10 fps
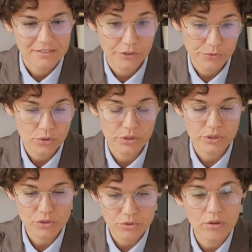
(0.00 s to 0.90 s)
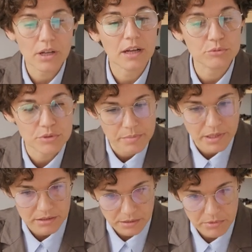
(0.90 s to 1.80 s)
and improve our memory
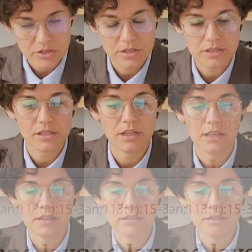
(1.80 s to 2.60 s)
performance. The